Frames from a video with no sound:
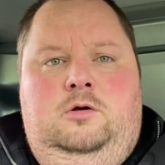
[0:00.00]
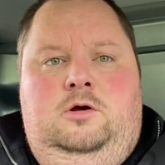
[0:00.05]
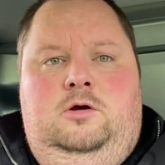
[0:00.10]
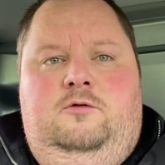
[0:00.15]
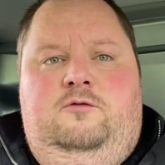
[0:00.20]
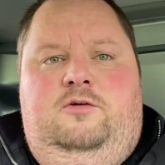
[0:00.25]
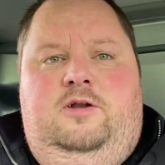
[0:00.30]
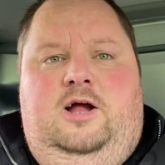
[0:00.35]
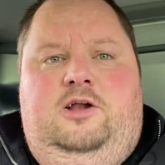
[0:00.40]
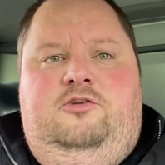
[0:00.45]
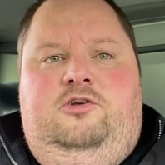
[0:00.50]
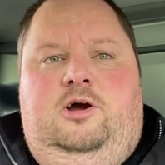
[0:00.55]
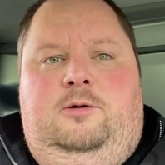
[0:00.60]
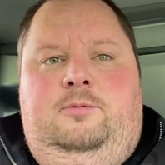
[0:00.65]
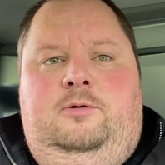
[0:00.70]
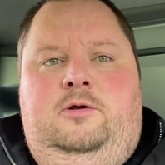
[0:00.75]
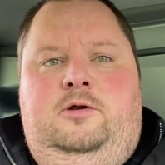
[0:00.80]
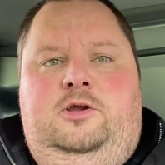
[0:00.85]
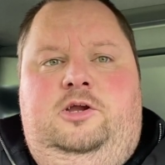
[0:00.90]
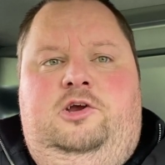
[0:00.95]
for that job.
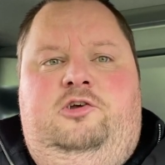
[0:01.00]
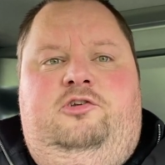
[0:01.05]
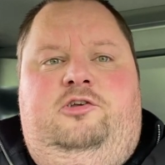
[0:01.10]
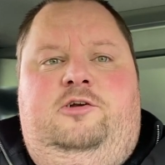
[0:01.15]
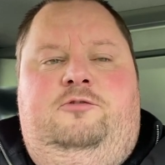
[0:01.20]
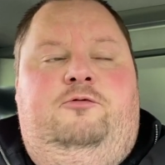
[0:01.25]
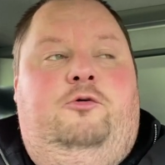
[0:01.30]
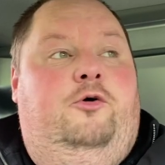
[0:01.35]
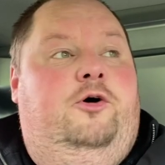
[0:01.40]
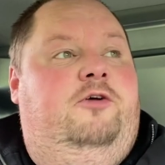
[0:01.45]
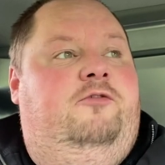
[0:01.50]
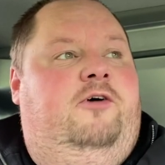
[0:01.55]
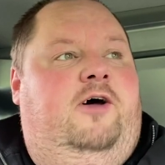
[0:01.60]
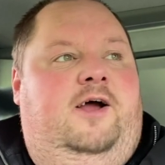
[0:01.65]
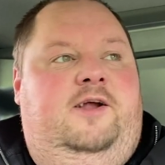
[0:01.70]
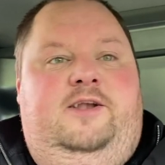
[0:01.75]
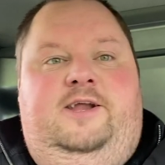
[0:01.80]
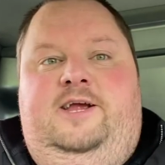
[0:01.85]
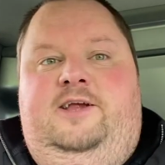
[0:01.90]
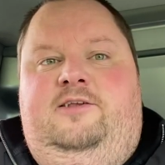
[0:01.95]
Usually the
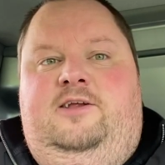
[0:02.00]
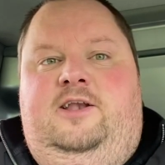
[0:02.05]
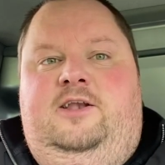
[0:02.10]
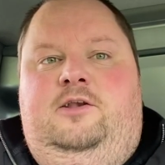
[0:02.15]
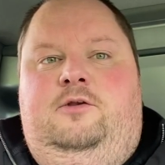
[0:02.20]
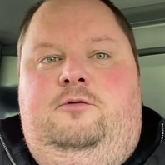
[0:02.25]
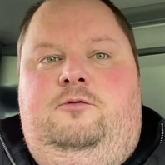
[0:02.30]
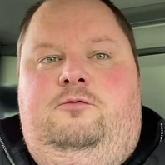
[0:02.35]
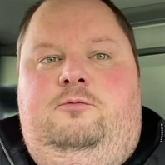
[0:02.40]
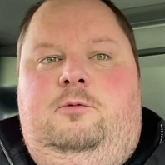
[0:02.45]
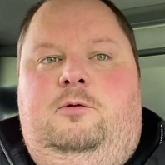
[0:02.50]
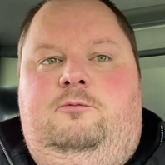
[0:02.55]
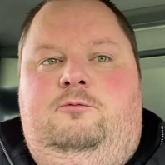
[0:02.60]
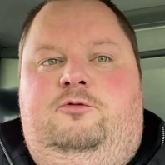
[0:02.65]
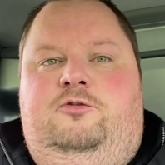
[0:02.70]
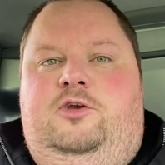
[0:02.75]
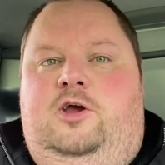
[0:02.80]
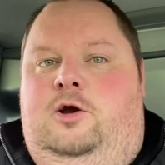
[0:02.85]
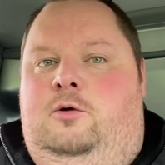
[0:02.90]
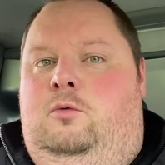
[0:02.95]
45 days end of month,
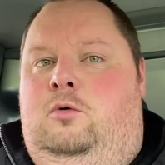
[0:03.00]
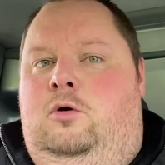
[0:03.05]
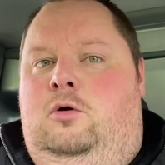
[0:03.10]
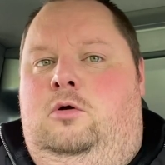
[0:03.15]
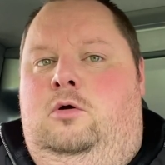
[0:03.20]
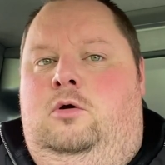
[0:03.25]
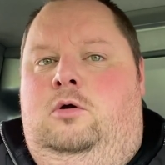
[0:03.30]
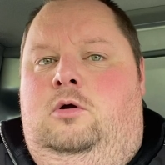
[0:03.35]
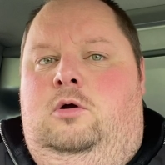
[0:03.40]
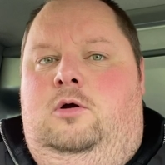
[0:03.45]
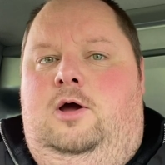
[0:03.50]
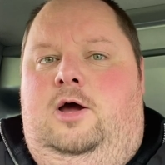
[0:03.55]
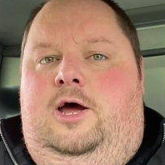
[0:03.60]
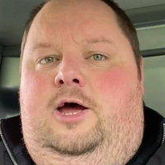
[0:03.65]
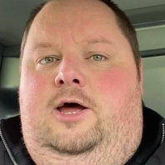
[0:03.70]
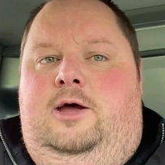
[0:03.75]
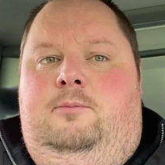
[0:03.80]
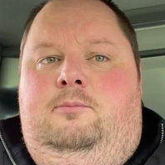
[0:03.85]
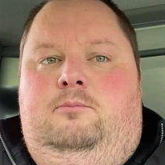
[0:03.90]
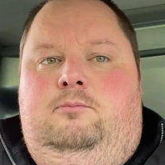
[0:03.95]
so
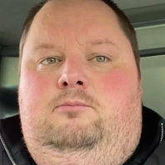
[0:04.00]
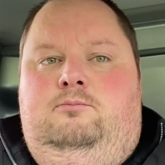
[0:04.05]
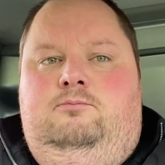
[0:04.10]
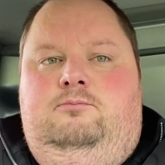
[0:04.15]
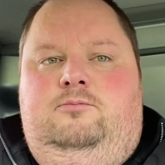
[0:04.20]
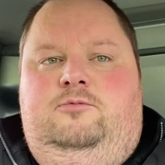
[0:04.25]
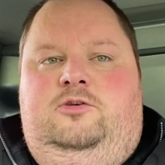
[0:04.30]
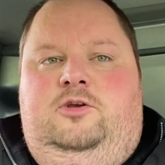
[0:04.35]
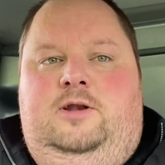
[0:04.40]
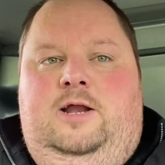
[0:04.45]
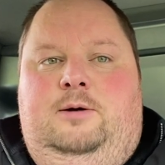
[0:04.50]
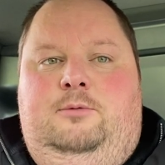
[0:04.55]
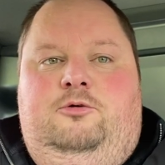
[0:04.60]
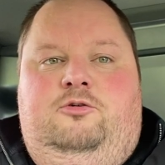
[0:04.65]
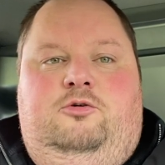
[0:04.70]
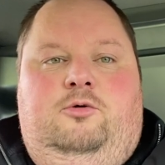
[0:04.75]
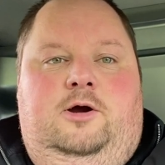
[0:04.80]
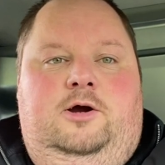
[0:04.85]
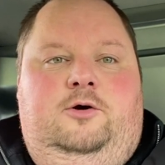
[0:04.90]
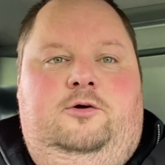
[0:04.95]
that was
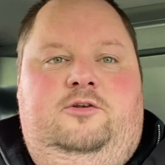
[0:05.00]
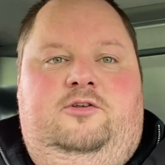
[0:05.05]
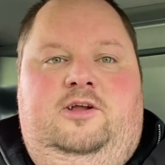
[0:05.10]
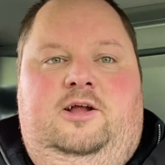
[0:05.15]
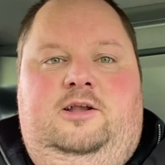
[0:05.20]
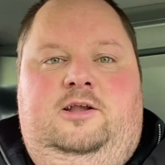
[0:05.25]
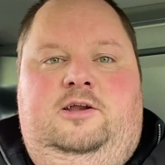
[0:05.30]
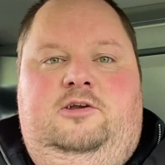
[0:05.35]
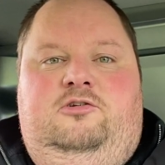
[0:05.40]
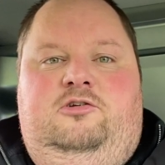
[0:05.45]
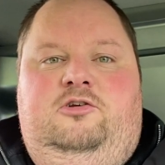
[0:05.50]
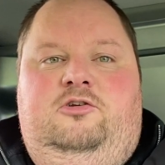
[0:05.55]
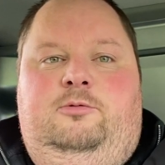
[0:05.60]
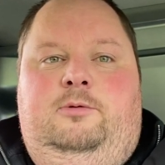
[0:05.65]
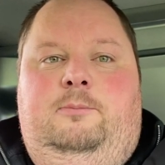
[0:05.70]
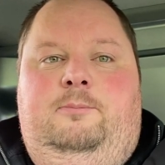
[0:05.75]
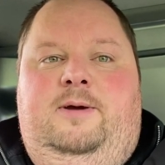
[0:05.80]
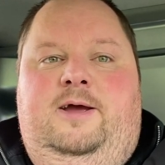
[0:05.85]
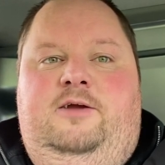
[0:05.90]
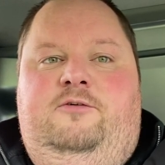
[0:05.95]
quite good. So that literally just
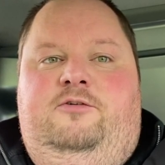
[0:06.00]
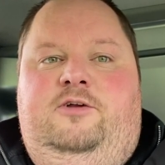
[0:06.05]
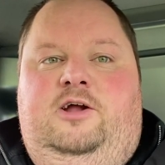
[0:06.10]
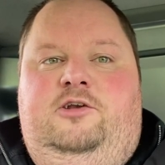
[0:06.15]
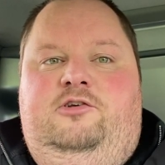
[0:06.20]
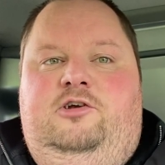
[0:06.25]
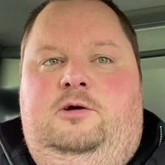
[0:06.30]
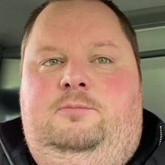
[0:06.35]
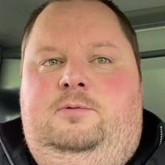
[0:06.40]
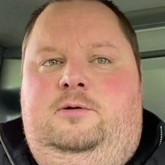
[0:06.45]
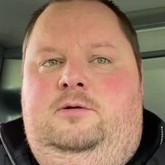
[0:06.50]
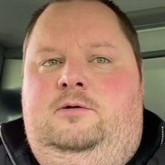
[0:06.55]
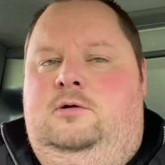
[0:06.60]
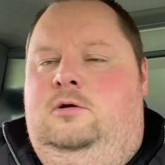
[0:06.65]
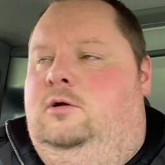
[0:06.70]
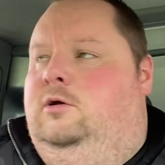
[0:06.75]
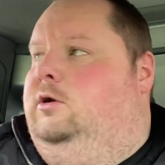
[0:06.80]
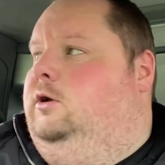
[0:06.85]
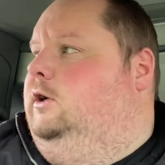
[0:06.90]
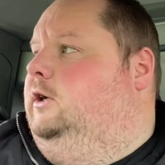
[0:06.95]
been paid for that job.
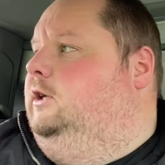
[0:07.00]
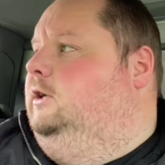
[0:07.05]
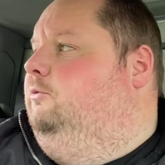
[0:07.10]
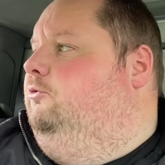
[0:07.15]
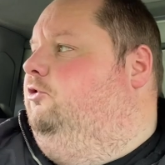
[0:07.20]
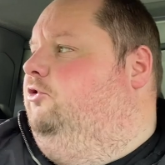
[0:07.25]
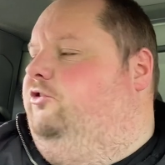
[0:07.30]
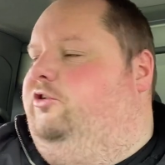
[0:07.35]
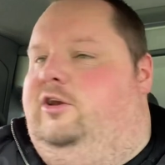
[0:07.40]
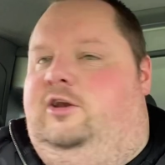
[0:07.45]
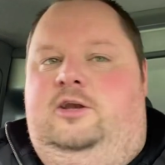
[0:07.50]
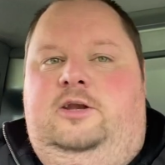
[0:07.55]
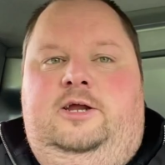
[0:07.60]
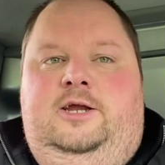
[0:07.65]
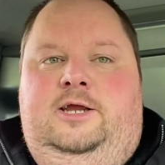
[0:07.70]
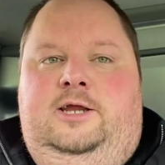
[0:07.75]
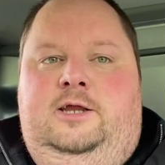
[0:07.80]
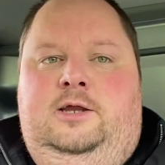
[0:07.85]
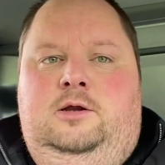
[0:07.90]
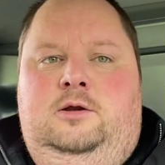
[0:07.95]
I'm just in
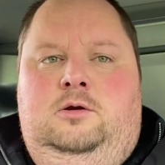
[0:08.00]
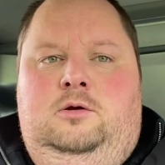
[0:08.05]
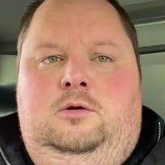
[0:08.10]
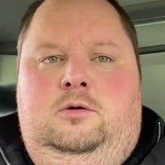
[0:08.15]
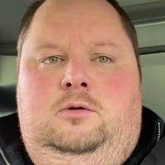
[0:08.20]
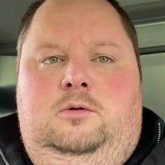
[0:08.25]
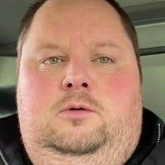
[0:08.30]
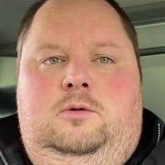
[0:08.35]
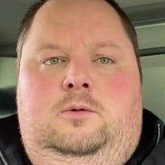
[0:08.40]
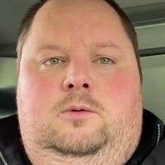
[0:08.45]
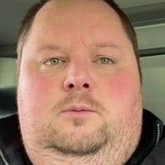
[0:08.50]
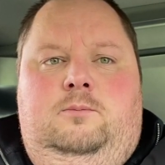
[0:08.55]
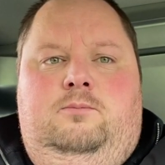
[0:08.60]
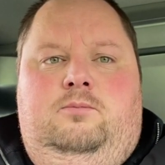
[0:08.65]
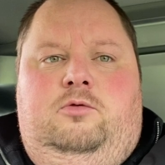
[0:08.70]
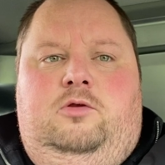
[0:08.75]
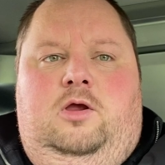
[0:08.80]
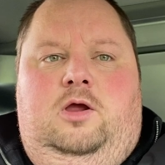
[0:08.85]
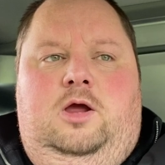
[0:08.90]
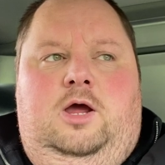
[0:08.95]
the
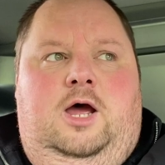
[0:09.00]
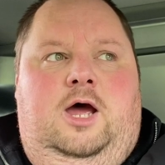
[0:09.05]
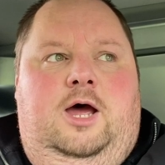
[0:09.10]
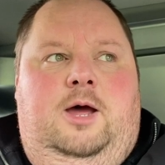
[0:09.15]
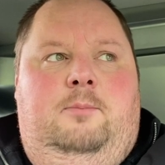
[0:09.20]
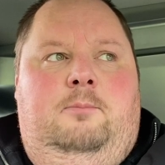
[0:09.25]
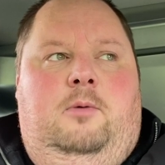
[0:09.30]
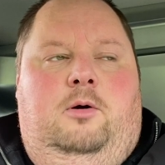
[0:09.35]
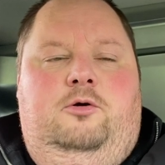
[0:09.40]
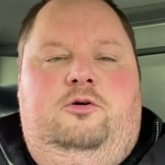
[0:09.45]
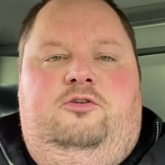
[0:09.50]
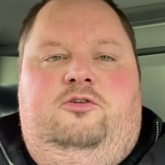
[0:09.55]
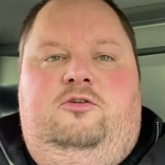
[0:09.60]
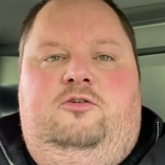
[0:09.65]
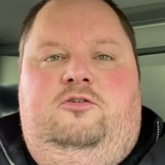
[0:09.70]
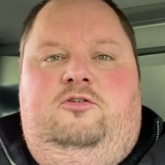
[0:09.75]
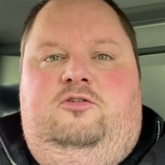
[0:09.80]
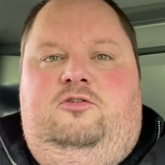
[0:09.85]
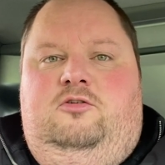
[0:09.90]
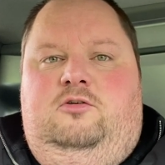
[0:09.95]

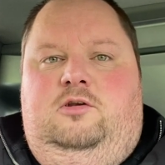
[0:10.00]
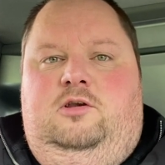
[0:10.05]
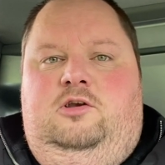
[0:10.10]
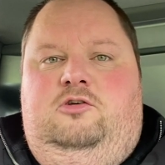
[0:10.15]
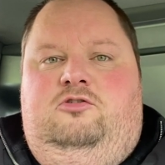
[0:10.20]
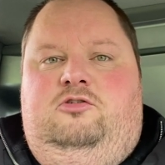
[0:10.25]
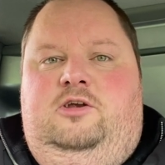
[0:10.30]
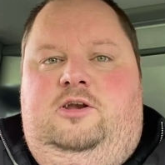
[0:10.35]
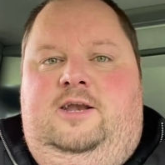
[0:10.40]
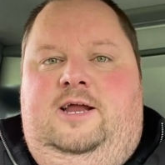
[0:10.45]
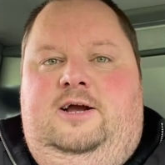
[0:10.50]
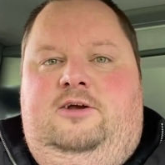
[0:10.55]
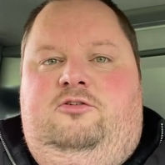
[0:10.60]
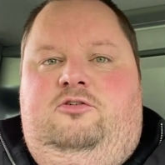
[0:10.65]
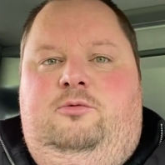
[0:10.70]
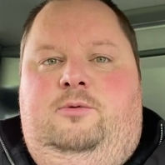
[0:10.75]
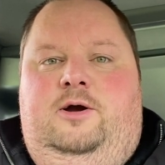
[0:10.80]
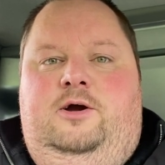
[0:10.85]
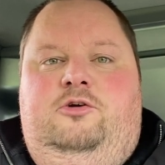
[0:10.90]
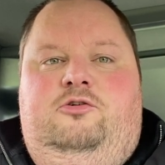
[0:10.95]
Morrison's, literally next
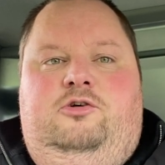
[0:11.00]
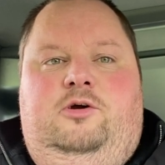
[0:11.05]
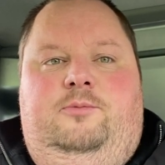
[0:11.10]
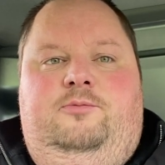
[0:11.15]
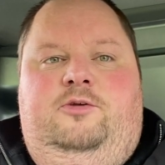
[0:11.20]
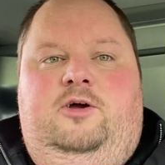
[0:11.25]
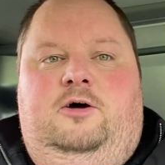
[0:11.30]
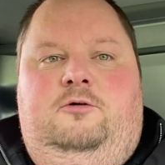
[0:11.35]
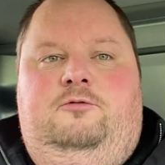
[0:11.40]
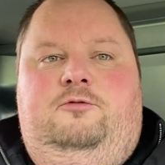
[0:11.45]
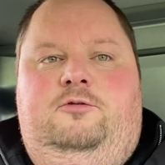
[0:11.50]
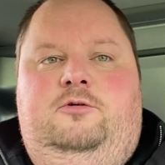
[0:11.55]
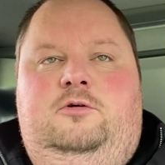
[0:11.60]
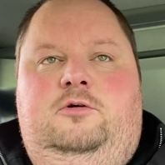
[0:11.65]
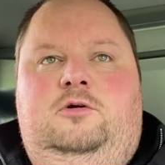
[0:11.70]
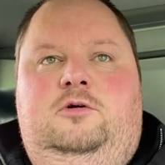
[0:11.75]
to where I dropped off.